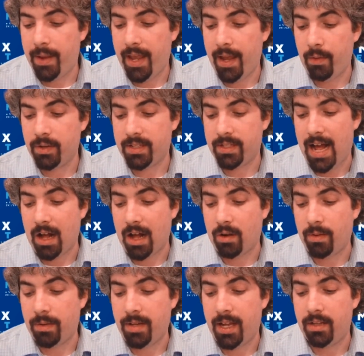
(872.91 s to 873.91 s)
It was an
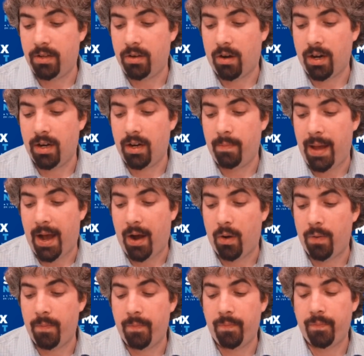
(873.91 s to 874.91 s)
algorithm update that targeted about,